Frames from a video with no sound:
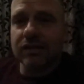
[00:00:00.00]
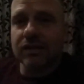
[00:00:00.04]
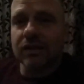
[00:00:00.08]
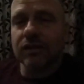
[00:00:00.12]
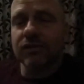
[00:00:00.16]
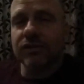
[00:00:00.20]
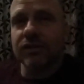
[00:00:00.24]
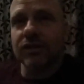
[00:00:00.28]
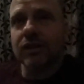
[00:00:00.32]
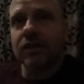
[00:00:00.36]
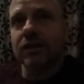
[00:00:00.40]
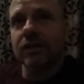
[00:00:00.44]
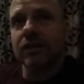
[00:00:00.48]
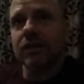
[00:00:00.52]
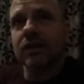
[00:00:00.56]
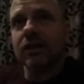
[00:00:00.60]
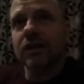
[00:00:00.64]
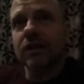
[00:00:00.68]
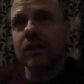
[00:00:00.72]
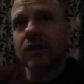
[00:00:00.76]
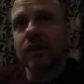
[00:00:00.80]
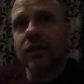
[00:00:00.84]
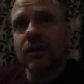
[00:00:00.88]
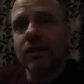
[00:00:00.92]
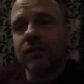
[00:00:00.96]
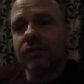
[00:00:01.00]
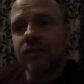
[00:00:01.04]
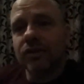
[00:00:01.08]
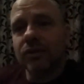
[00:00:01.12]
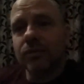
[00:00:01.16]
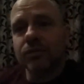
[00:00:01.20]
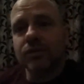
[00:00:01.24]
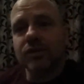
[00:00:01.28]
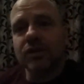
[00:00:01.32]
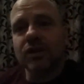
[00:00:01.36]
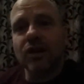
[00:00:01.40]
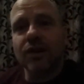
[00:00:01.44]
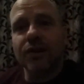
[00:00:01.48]
so far
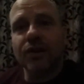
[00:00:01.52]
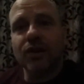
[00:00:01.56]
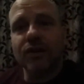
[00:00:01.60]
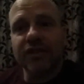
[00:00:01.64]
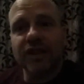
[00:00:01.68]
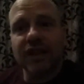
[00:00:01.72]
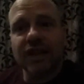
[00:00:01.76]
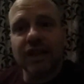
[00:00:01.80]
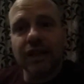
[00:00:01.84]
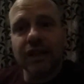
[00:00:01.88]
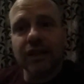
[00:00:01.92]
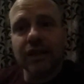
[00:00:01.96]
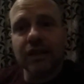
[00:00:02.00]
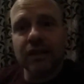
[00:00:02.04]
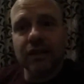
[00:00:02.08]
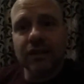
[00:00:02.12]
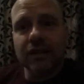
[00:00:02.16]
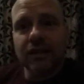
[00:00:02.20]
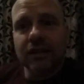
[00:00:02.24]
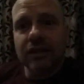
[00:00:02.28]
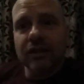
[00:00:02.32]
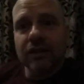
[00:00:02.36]
from starting off at 8.